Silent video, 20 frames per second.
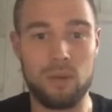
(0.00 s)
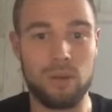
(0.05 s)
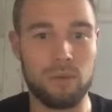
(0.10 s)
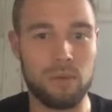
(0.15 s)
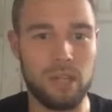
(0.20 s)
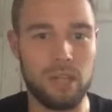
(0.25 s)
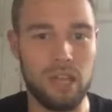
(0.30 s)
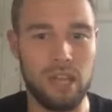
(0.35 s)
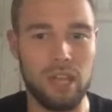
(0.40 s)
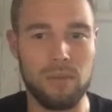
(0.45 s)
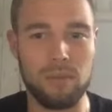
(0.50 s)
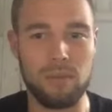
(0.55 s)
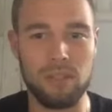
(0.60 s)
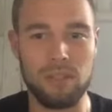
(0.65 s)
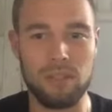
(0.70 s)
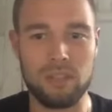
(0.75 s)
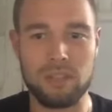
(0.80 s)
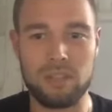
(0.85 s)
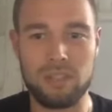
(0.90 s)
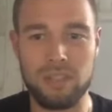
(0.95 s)
What, we eight
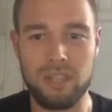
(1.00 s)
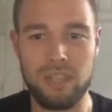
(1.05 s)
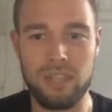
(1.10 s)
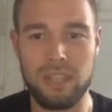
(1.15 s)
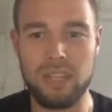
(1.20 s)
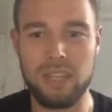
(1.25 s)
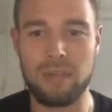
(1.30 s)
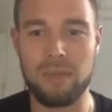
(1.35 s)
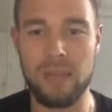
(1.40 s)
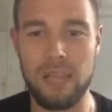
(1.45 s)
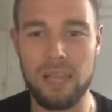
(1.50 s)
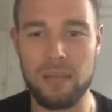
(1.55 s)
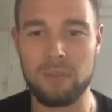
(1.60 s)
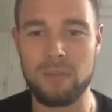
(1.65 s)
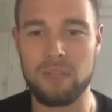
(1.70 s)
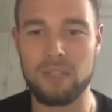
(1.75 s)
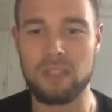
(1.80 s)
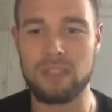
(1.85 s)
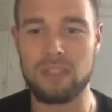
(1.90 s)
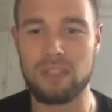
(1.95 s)
months? I think I'm eight
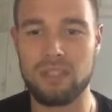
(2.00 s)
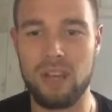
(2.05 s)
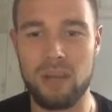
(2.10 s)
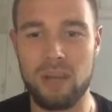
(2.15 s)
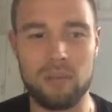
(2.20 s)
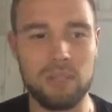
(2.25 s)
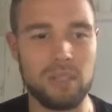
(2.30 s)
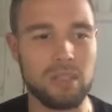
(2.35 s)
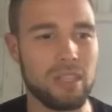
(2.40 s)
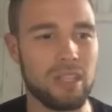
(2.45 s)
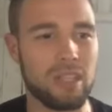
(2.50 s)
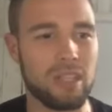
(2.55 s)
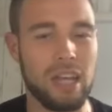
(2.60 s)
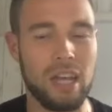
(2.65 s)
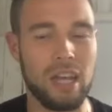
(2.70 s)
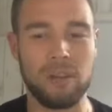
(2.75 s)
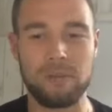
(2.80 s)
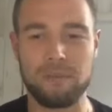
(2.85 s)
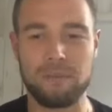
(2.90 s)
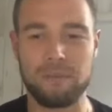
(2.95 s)
months, nine months in
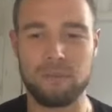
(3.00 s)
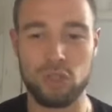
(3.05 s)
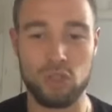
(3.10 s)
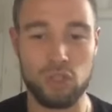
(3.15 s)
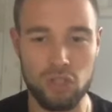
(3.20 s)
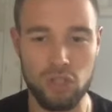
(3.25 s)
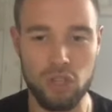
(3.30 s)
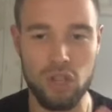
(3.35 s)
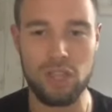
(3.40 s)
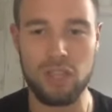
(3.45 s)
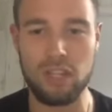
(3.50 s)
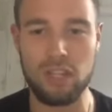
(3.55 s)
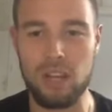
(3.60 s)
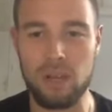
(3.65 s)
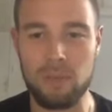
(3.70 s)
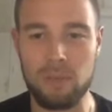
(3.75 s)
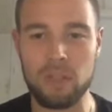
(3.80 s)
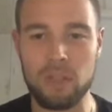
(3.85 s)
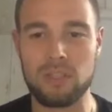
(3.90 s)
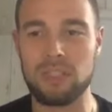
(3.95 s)
now, just starting the
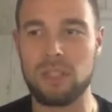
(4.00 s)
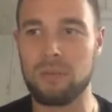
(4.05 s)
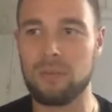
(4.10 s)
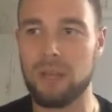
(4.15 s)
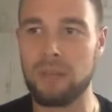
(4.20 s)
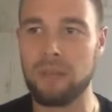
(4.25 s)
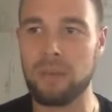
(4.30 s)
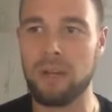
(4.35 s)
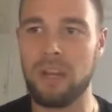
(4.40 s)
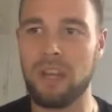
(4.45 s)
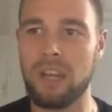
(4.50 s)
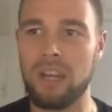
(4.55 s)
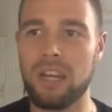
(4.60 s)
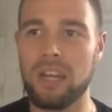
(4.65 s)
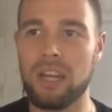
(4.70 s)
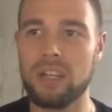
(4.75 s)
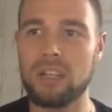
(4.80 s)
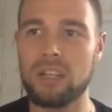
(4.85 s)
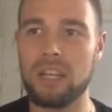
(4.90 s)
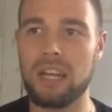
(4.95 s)
nine months, September.
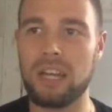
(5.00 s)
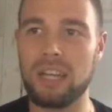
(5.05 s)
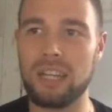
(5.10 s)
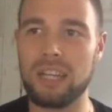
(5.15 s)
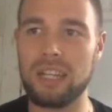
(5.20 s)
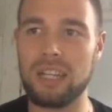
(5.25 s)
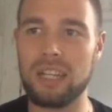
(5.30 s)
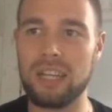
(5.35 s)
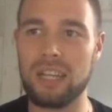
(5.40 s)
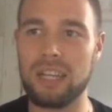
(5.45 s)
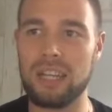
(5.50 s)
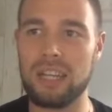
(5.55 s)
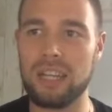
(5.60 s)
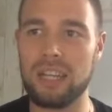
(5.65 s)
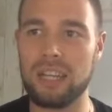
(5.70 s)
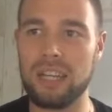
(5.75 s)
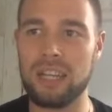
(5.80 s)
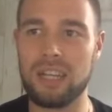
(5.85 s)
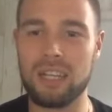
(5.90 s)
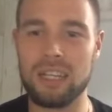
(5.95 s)
And
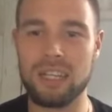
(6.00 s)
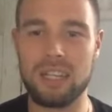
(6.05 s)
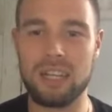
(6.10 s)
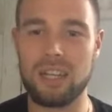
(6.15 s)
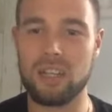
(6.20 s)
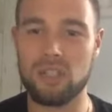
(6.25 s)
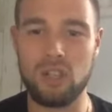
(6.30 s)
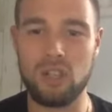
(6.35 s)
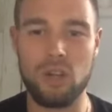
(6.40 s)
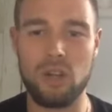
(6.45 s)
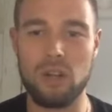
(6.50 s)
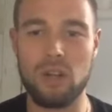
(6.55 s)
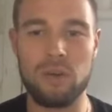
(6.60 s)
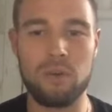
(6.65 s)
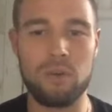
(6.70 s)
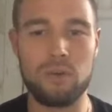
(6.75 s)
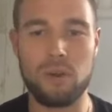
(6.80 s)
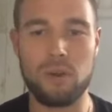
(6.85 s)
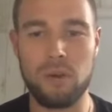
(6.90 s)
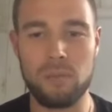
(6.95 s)
uh, yeah, so
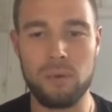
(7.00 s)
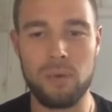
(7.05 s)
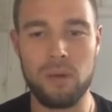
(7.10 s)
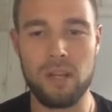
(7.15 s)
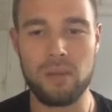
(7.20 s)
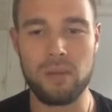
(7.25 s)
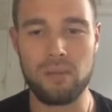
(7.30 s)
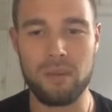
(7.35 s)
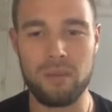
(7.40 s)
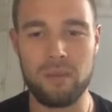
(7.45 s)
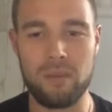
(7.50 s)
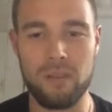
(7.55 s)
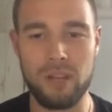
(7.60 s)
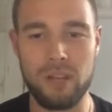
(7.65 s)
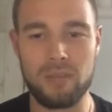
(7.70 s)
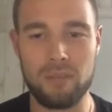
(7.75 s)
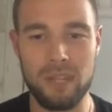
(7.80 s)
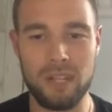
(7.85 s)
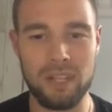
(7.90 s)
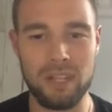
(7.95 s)
I'm on my way to my
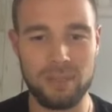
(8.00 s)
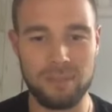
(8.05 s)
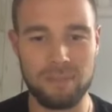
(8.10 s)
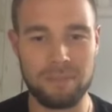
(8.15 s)
first million.